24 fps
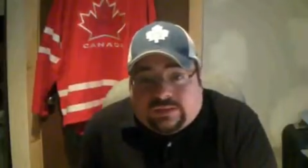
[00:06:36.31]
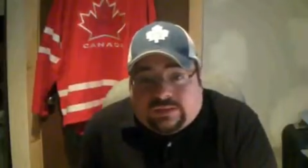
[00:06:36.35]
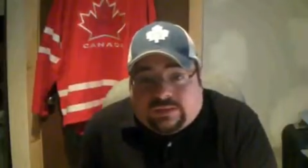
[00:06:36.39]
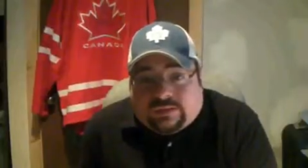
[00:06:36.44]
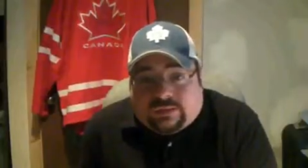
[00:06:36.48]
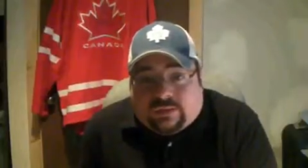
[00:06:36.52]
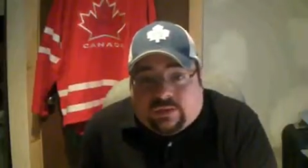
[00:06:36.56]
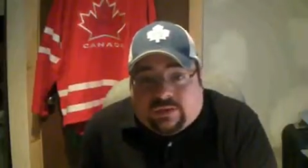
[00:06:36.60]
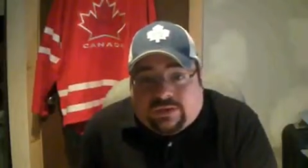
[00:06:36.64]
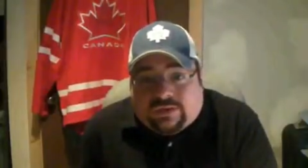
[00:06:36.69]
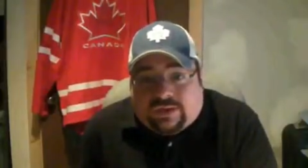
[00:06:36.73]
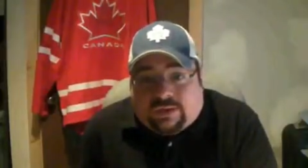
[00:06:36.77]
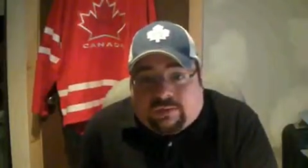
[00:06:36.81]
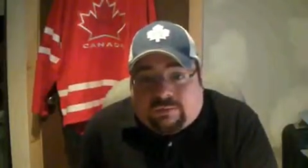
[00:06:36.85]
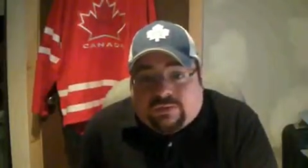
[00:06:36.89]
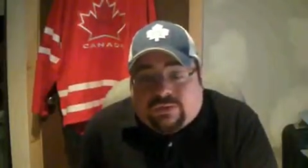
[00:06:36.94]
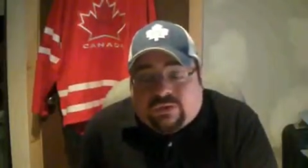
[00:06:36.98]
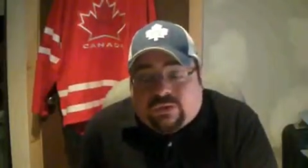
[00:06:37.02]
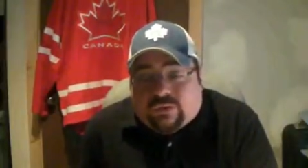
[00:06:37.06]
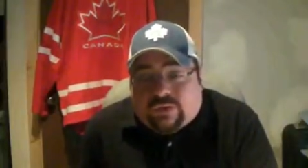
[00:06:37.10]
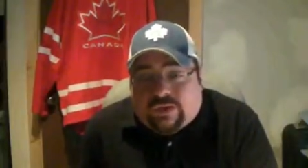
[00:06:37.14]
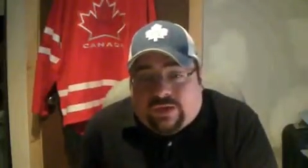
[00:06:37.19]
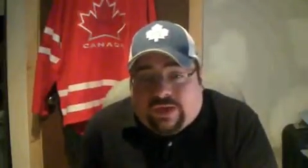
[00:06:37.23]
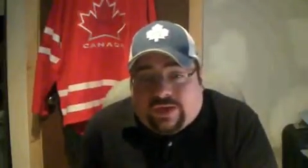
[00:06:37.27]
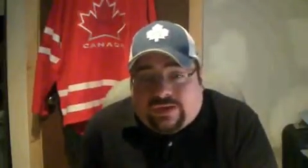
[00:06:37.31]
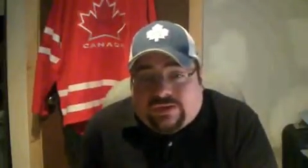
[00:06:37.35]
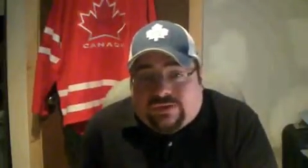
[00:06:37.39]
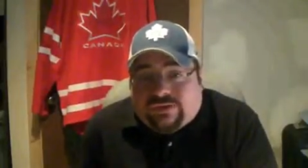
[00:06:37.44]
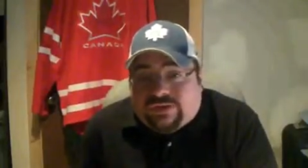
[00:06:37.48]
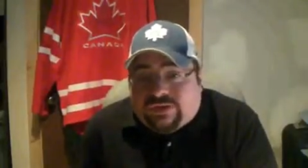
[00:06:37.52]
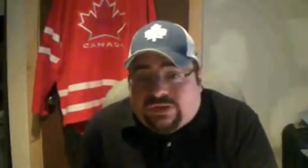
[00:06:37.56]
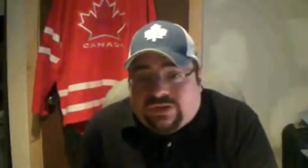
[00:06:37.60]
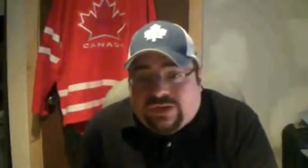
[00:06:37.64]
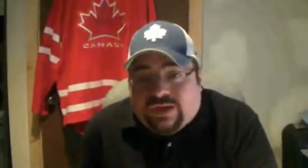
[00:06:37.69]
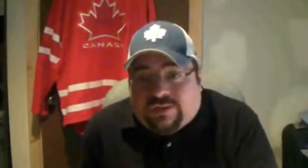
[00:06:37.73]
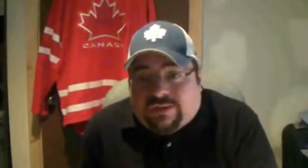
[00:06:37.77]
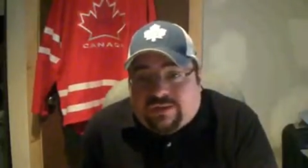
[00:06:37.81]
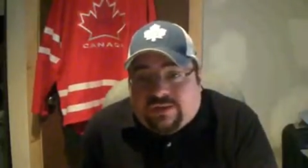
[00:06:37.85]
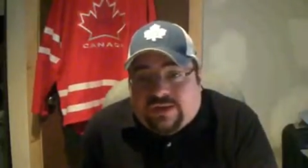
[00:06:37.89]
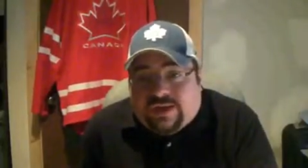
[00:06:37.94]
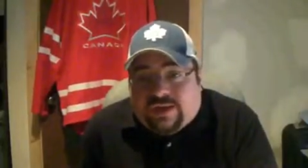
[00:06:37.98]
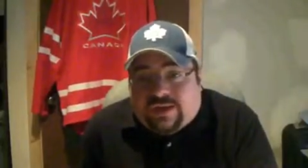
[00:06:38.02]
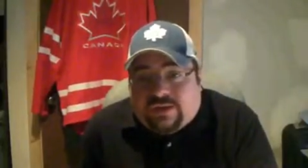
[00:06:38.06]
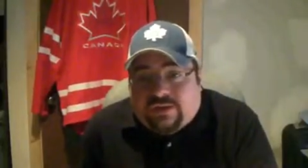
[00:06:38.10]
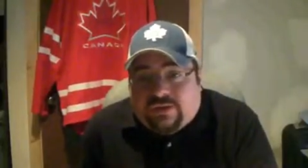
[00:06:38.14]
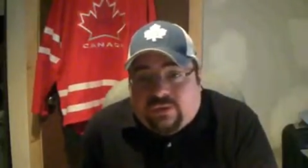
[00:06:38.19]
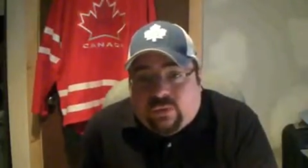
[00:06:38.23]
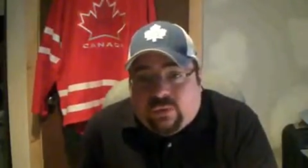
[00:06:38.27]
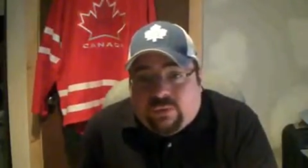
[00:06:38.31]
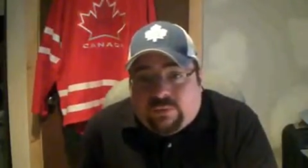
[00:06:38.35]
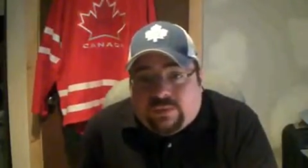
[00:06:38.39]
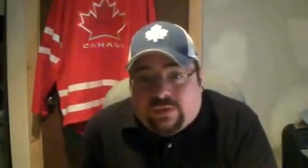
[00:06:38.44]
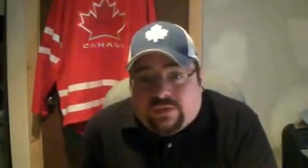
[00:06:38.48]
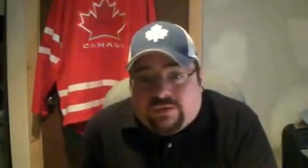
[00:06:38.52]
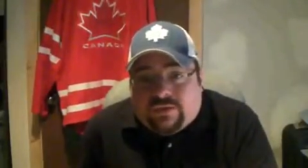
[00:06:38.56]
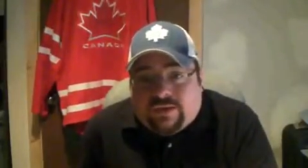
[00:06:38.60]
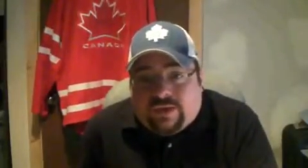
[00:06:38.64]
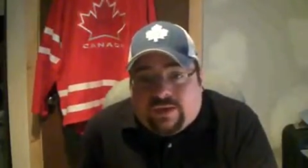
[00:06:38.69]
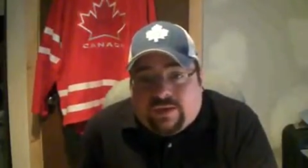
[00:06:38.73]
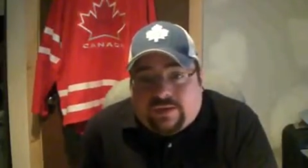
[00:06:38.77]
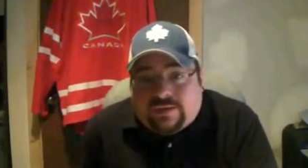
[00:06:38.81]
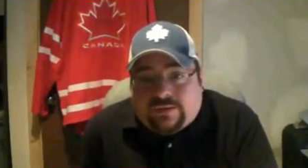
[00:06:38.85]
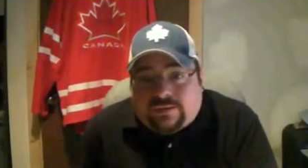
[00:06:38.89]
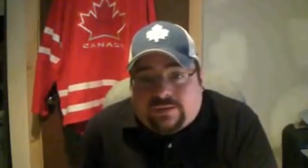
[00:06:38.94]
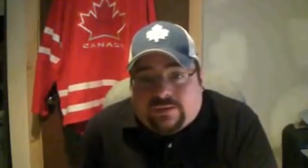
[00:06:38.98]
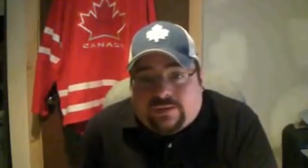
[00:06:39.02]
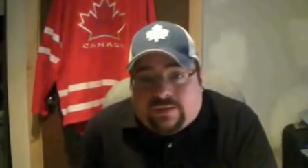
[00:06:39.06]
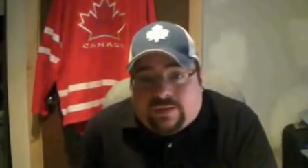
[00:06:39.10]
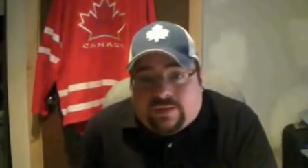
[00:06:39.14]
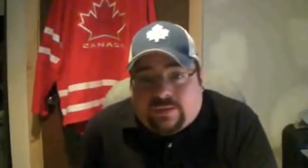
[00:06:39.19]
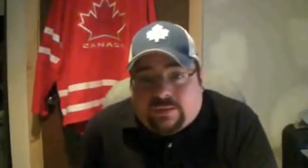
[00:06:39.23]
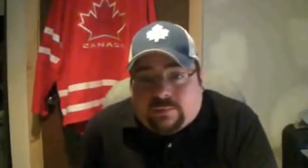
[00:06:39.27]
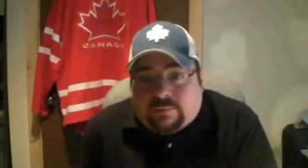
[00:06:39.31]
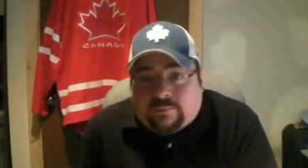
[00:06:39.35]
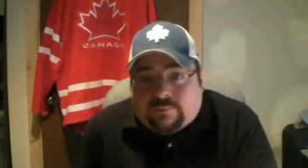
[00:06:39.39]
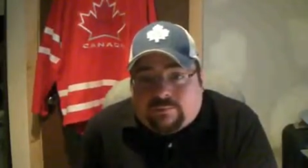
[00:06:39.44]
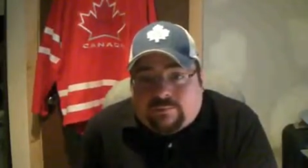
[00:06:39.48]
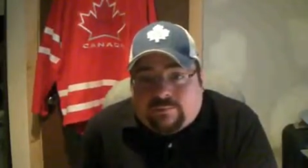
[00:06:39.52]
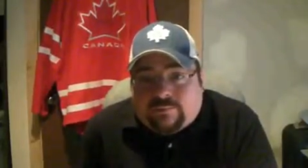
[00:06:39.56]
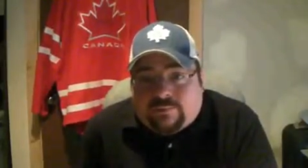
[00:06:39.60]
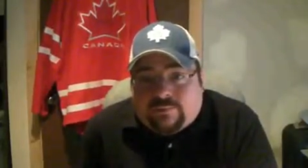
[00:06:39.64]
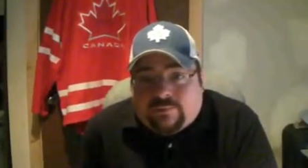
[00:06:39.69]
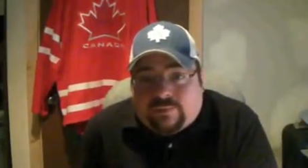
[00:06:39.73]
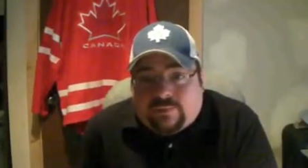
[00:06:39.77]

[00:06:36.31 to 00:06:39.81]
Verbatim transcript: So I'm sorry guys, there's just nothing I can do about that. Um,